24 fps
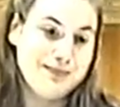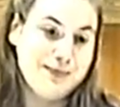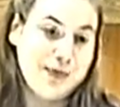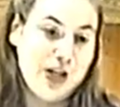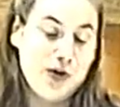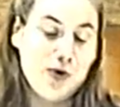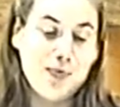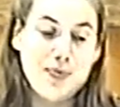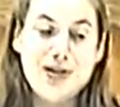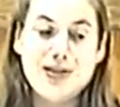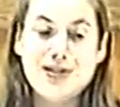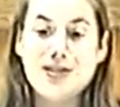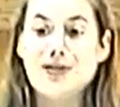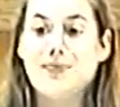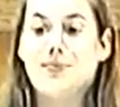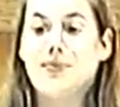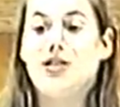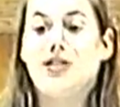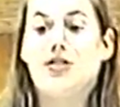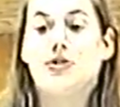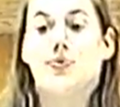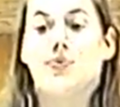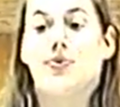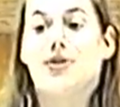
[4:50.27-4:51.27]
It will be simply
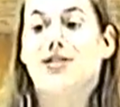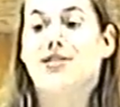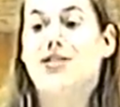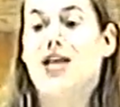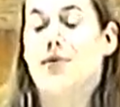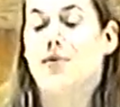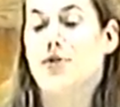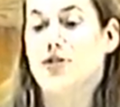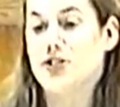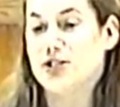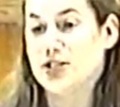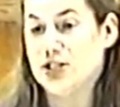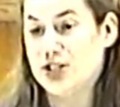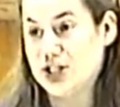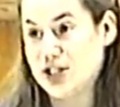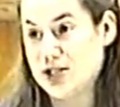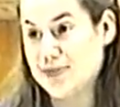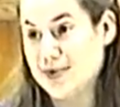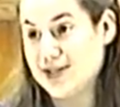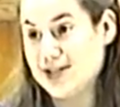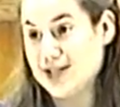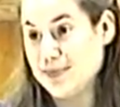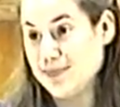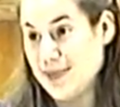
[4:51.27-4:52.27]
to reestablish
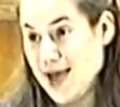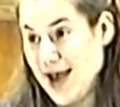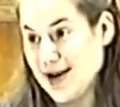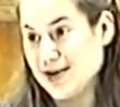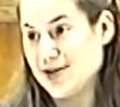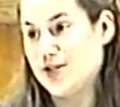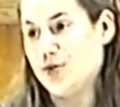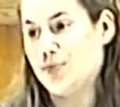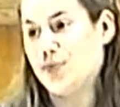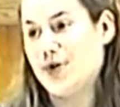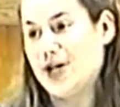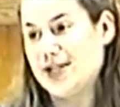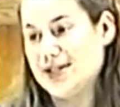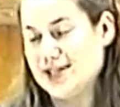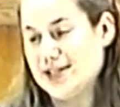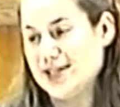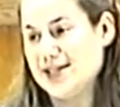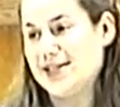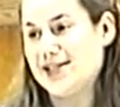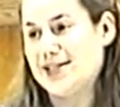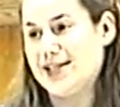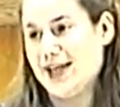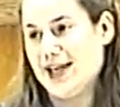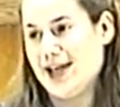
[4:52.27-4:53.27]
legitimacy back to the
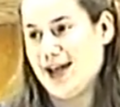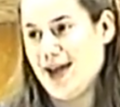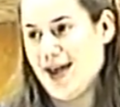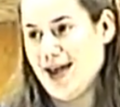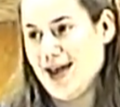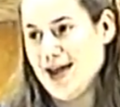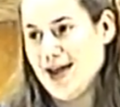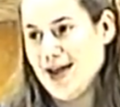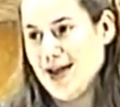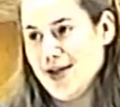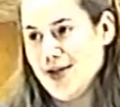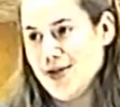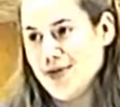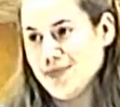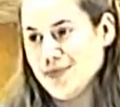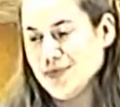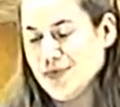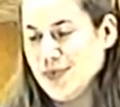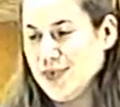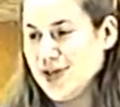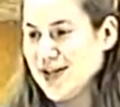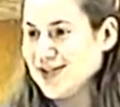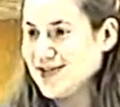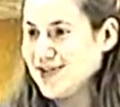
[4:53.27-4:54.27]
presidency.
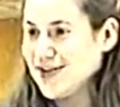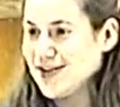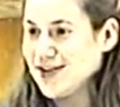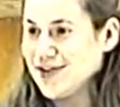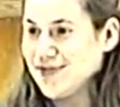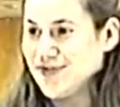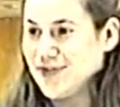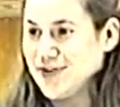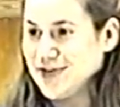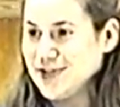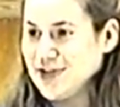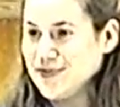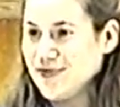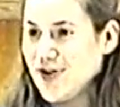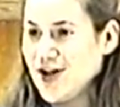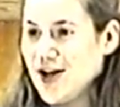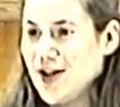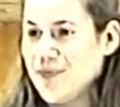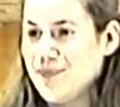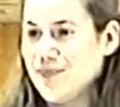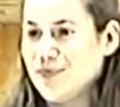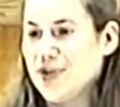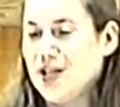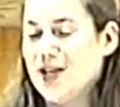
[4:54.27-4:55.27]
We can see that, first of
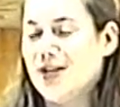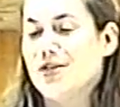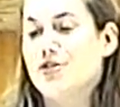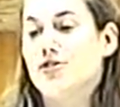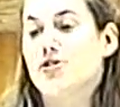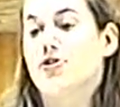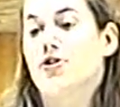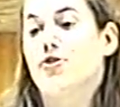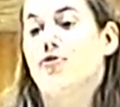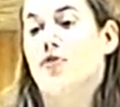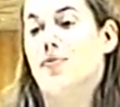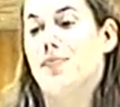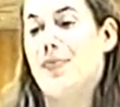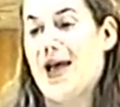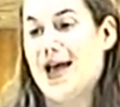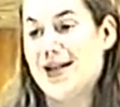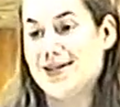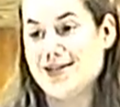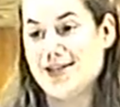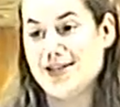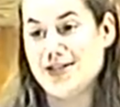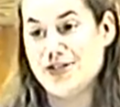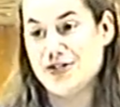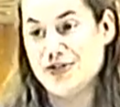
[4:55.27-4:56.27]
all, he needs to learn from
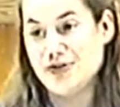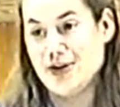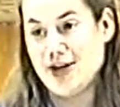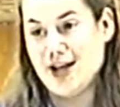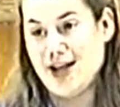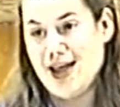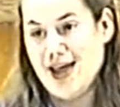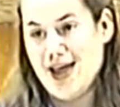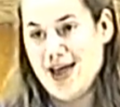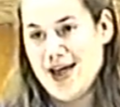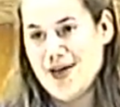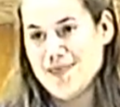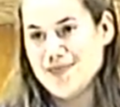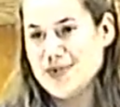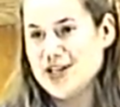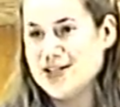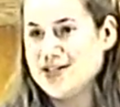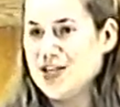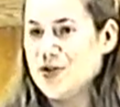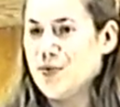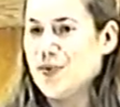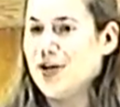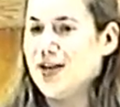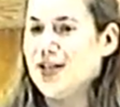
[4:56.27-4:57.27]
past history to
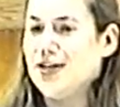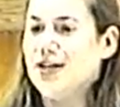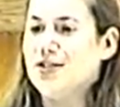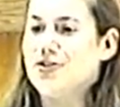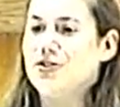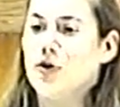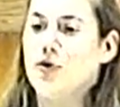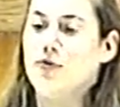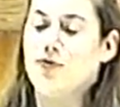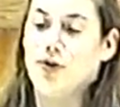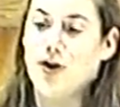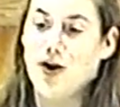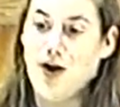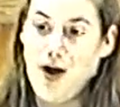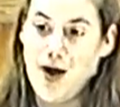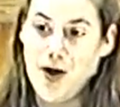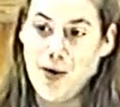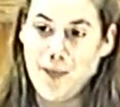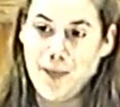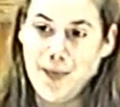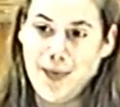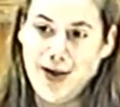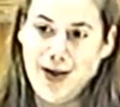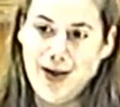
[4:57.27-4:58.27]
see what he needs to
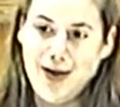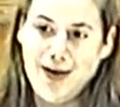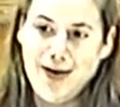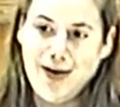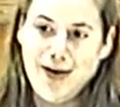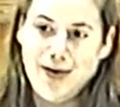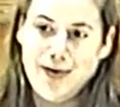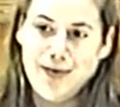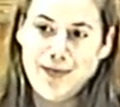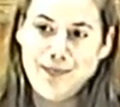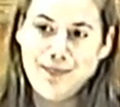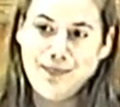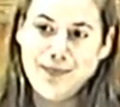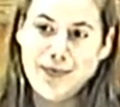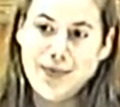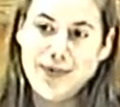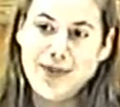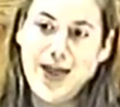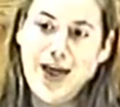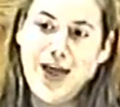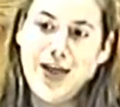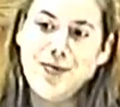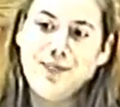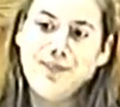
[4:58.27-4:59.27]
overcome.
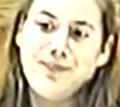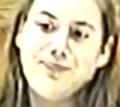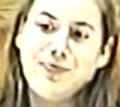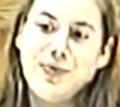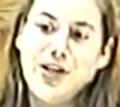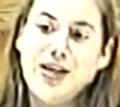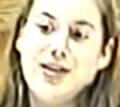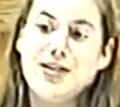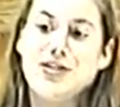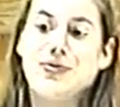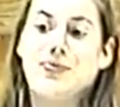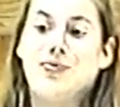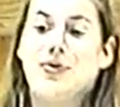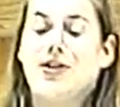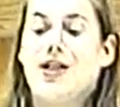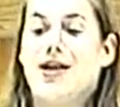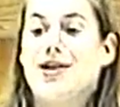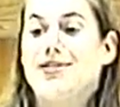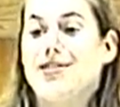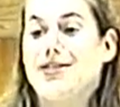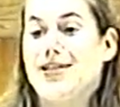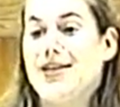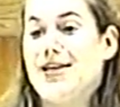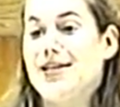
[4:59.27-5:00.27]
Then he needs to
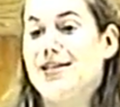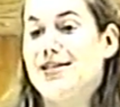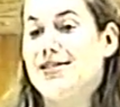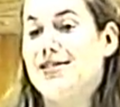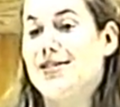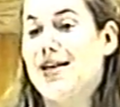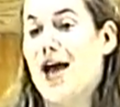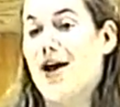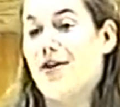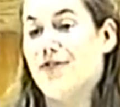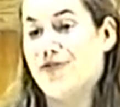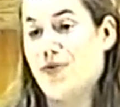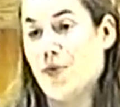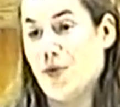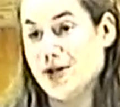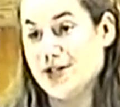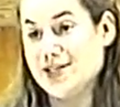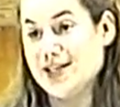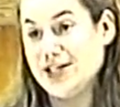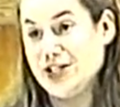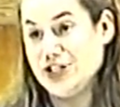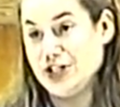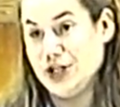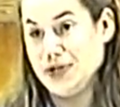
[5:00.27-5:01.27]
realize that he needs to not force
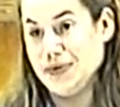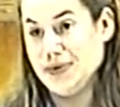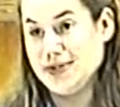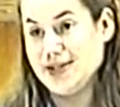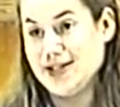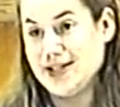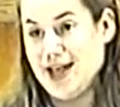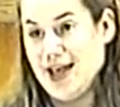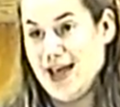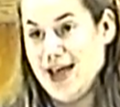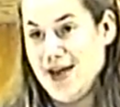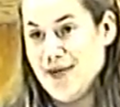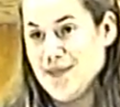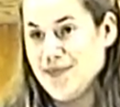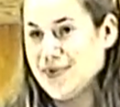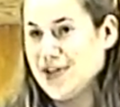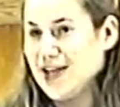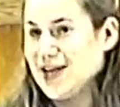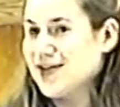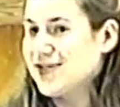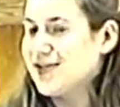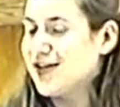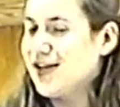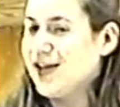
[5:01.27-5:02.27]
issues.
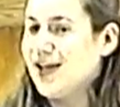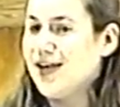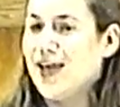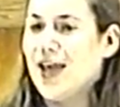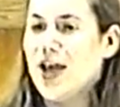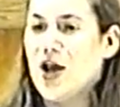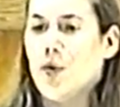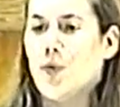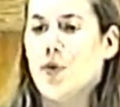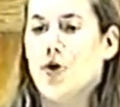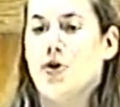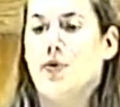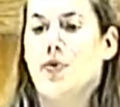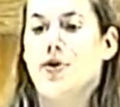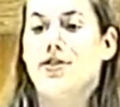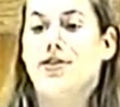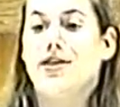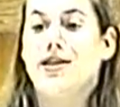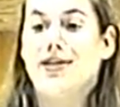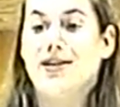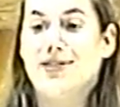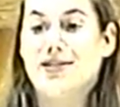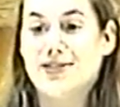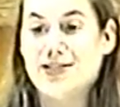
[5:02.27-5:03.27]
Things that he can't work with,
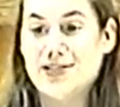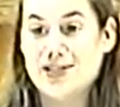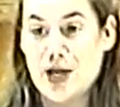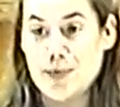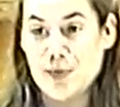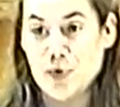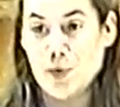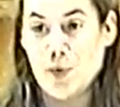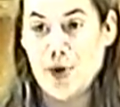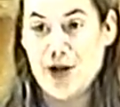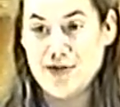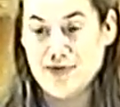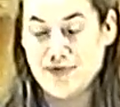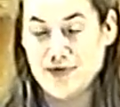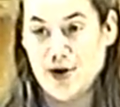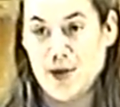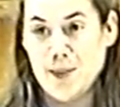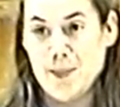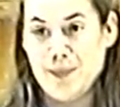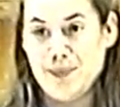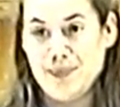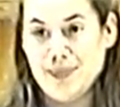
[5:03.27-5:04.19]
he needs to step away from.